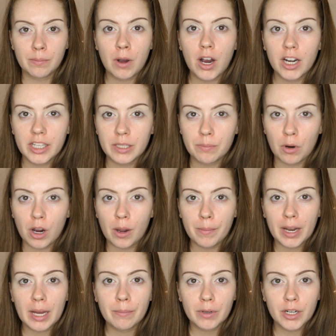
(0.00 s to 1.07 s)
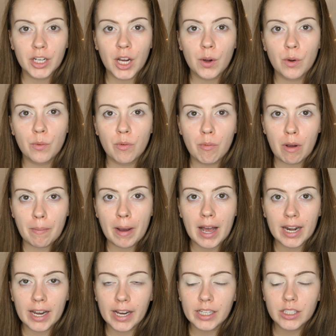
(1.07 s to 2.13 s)
My eyelids primed. Now I'm going to go in with my
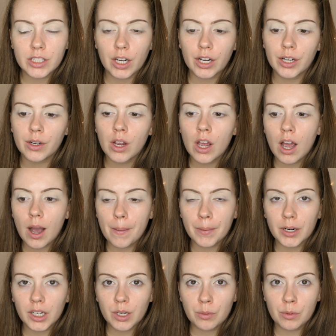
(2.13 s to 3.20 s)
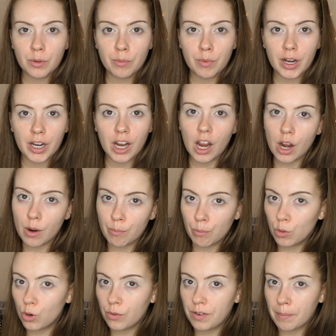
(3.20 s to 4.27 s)
palette. So I'm going to go in with my
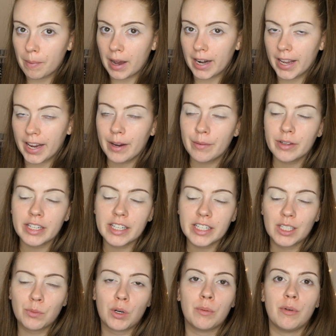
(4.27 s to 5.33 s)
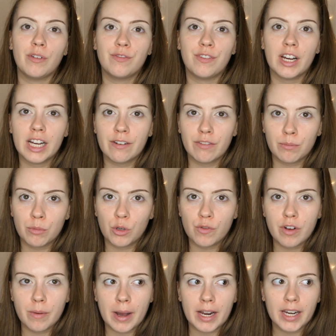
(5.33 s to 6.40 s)
Morphe palette, and this is one of my favourite
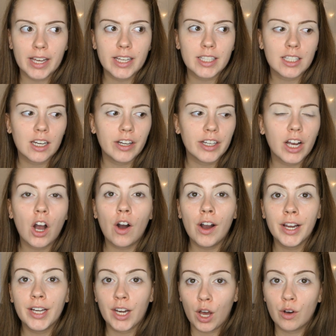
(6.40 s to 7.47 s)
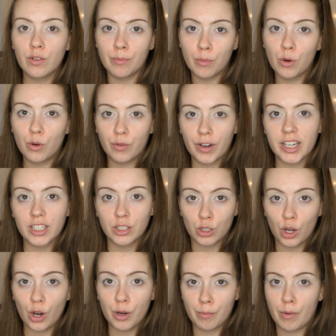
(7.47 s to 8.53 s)
Morphe palettes. Like, I love Morphe
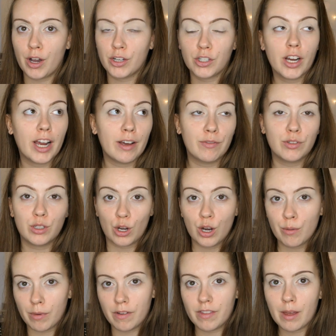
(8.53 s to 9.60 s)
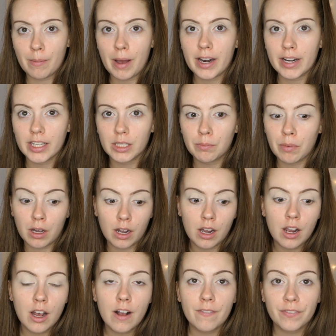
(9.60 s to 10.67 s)
so much. I have so many of their palettes,
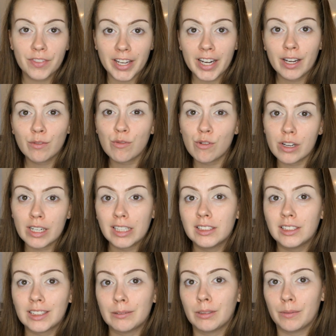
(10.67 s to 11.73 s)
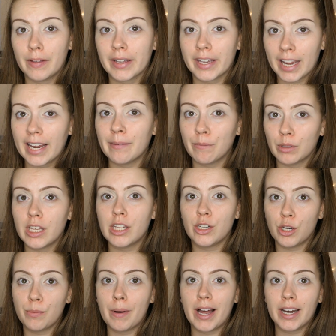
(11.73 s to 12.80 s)
but they have really stepped up their game with their
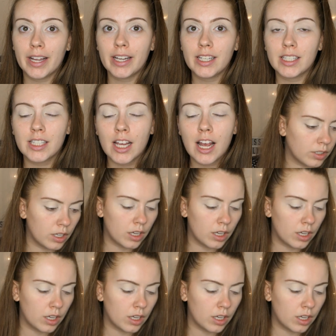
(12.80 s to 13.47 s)
new palettes.